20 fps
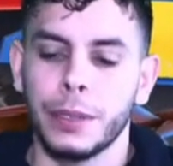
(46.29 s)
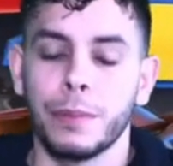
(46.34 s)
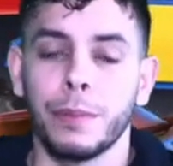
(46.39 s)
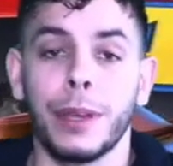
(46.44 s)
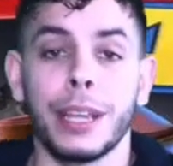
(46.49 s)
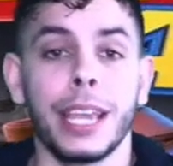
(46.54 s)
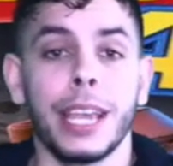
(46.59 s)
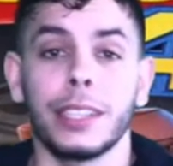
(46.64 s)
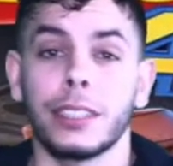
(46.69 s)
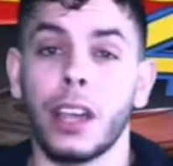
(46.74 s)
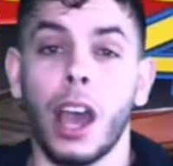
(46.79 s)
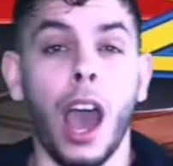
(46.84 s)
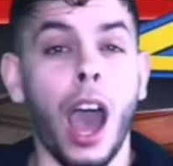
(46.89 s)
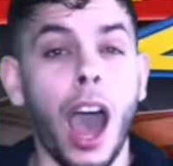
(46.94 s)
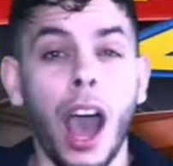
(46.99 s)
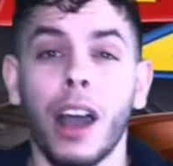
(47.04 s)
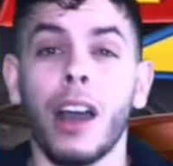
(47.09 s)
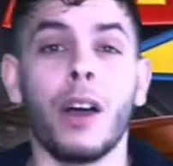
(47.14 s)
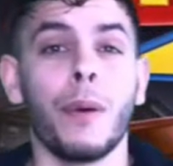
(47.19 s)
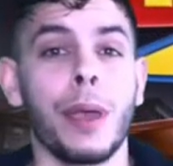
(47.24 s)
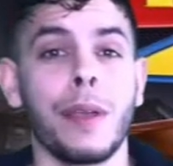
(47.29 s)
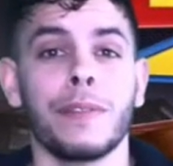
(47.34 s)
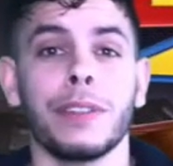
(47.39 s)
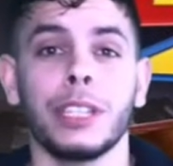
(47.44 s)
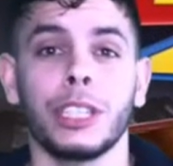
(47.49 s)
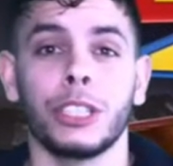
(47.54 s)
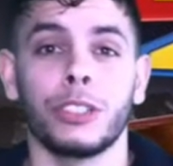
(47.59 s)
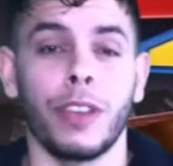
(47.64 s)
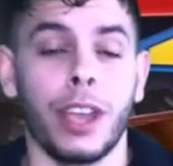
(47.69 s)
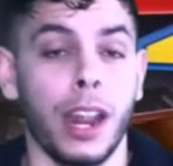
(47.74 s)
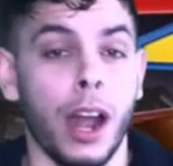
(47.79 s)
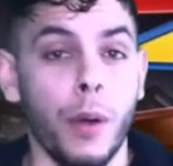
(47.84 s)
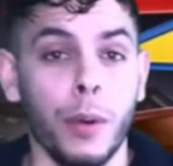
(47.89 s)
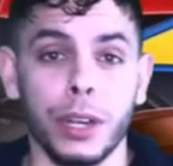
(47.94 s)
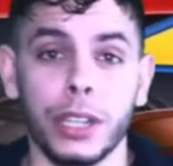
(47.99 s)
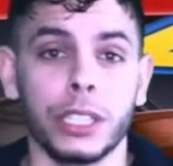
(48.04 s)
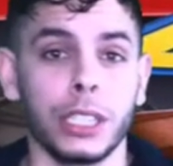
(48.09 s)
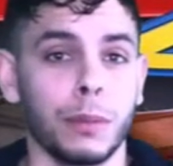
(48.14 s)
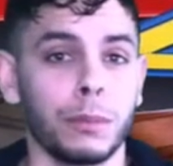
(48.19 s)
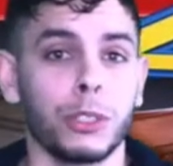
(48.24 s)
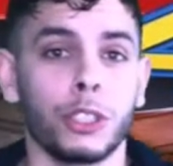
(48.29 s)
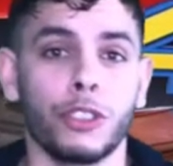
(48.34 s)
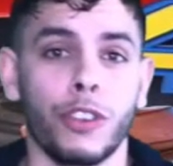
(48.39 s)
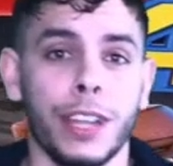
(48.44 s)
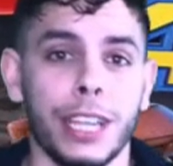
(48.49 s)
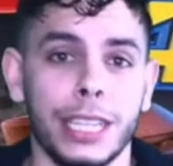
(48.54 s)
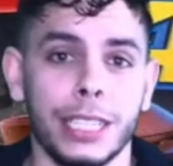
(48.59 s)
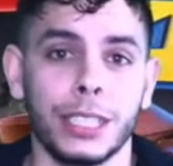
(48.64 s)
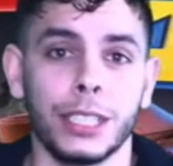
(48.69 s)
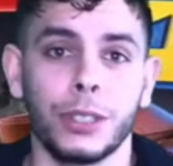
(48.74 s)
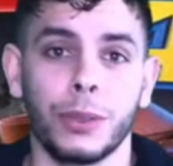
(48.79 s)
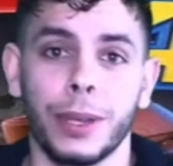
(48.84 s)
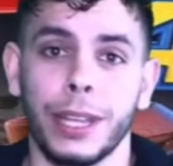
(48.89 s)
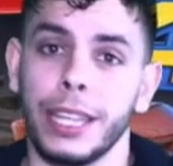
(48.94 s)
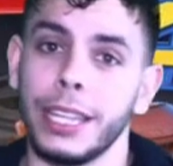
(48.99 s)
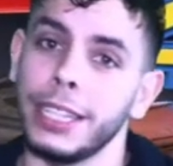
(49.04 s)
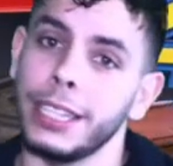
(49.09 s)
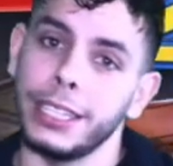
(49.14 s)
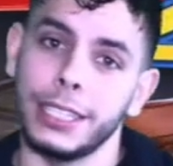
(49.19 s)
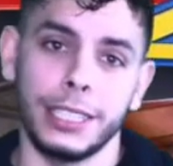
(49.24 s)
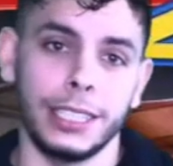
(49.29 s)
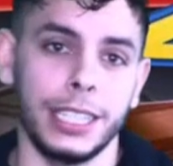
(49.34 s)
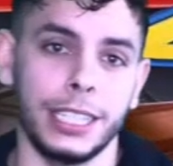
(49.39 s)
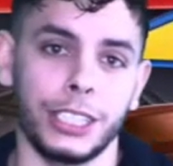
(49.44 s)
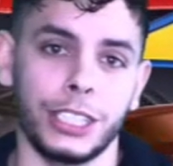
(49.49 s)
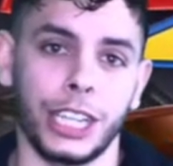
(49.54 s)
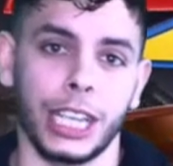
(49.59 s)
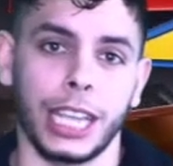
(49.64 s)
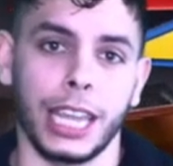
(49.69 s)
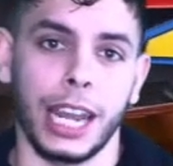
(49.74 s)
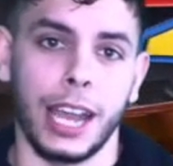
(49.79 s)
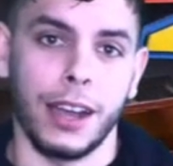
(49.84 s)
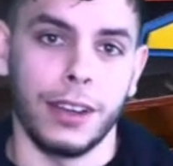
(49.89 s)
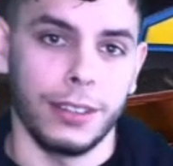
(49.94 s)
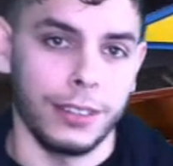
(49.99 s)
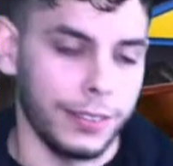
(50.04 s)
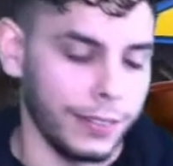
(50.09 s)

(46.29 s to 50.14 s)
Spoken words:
But yeah, so I can't wait for this trailer. I want to jump straight into it. Let's check it out.